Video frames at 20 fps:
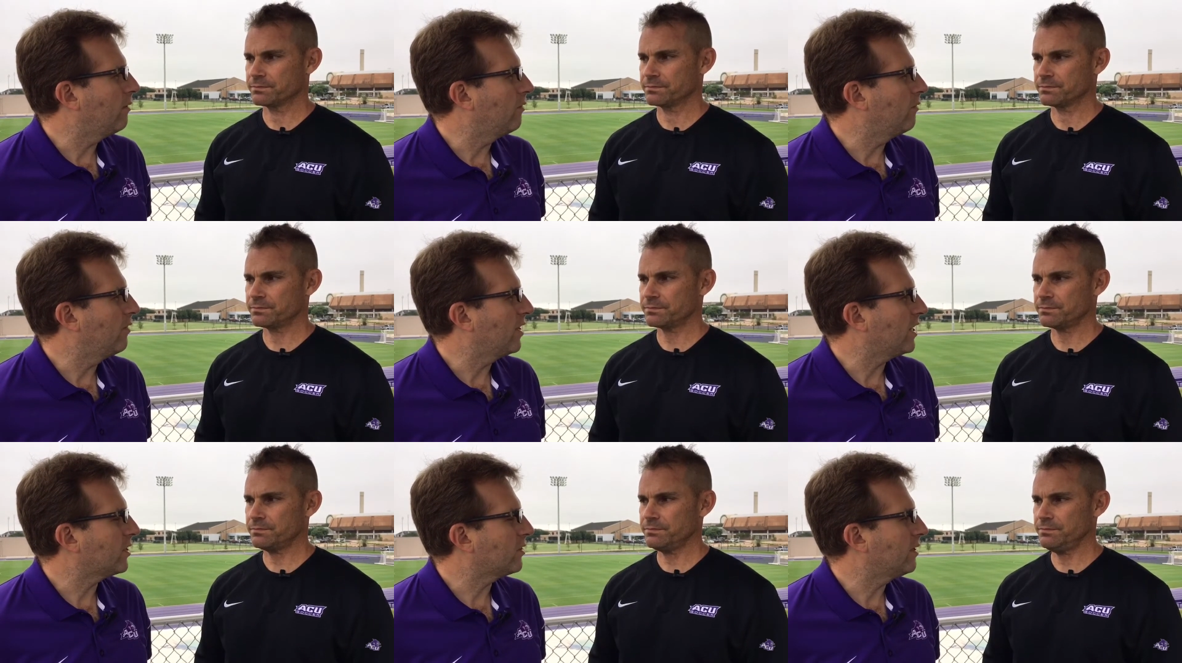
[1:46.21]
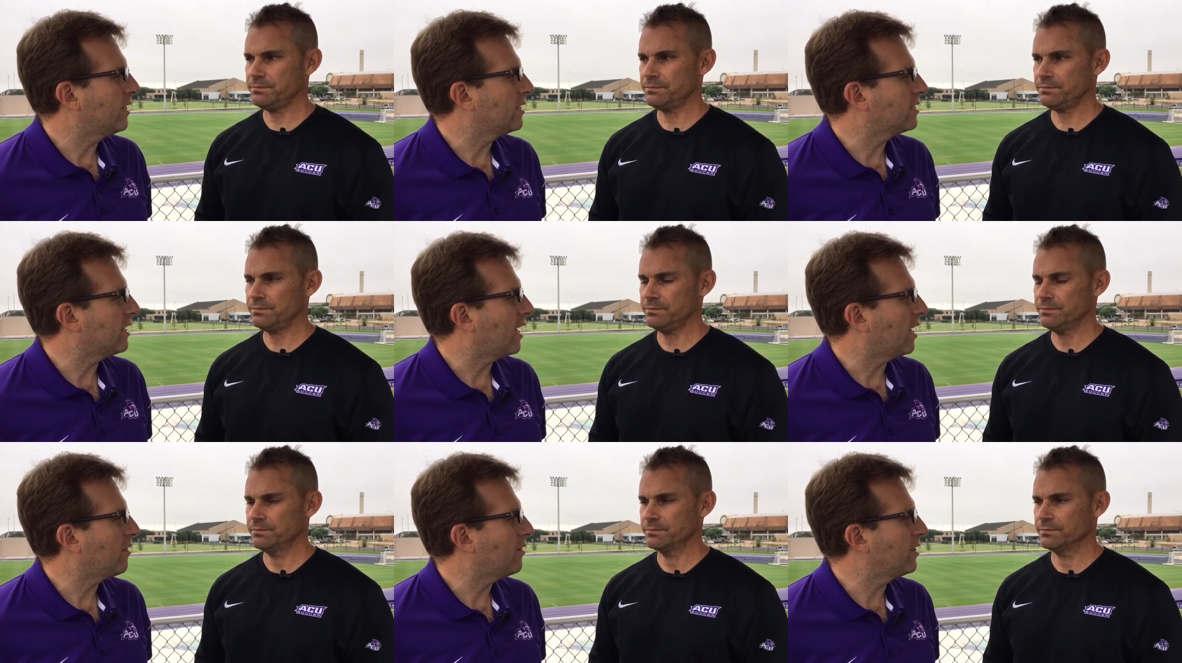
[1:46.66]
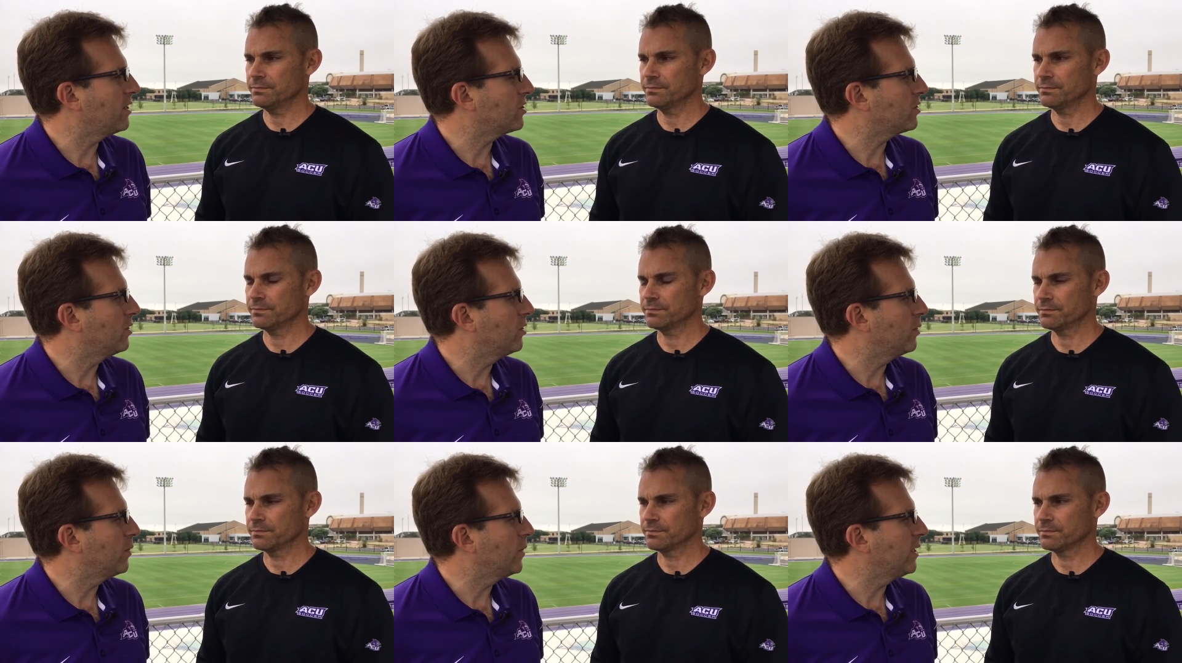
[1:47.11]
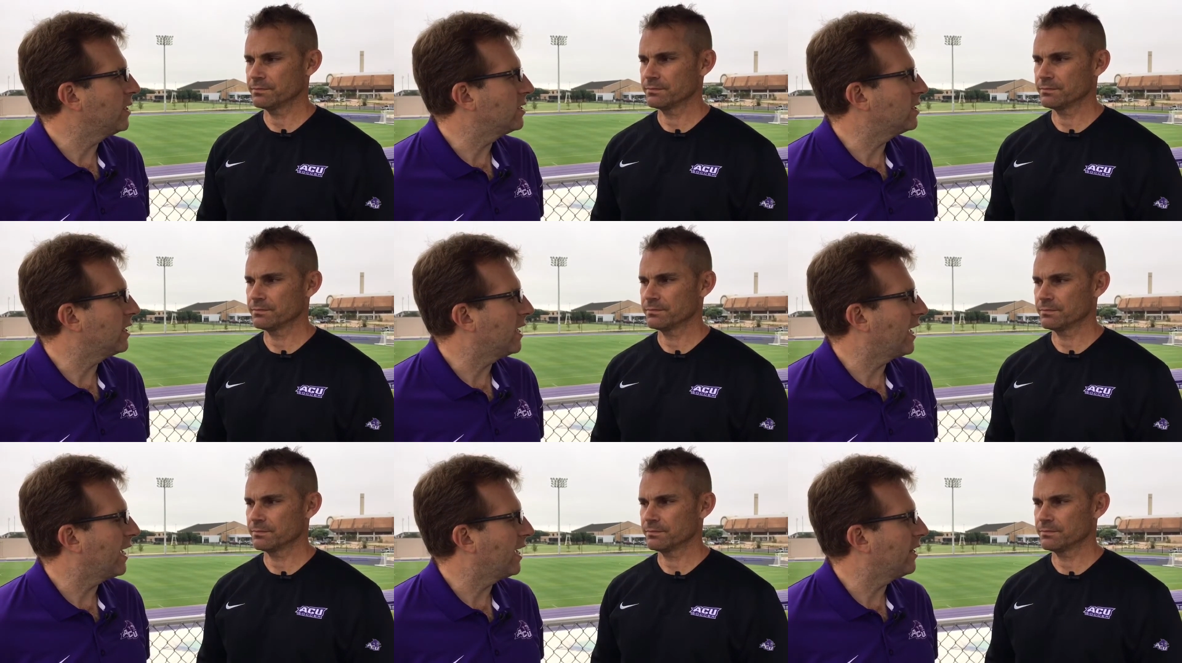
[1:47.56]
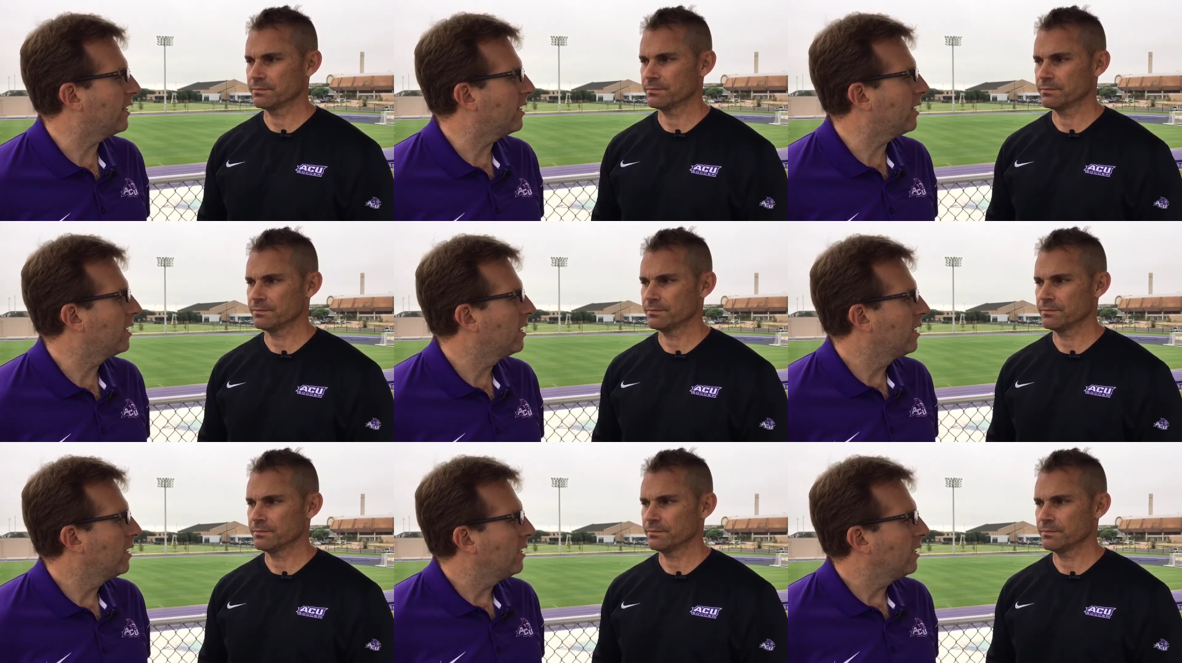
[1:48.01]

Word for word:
Speaker 1: victory at Southeastern Louisiana.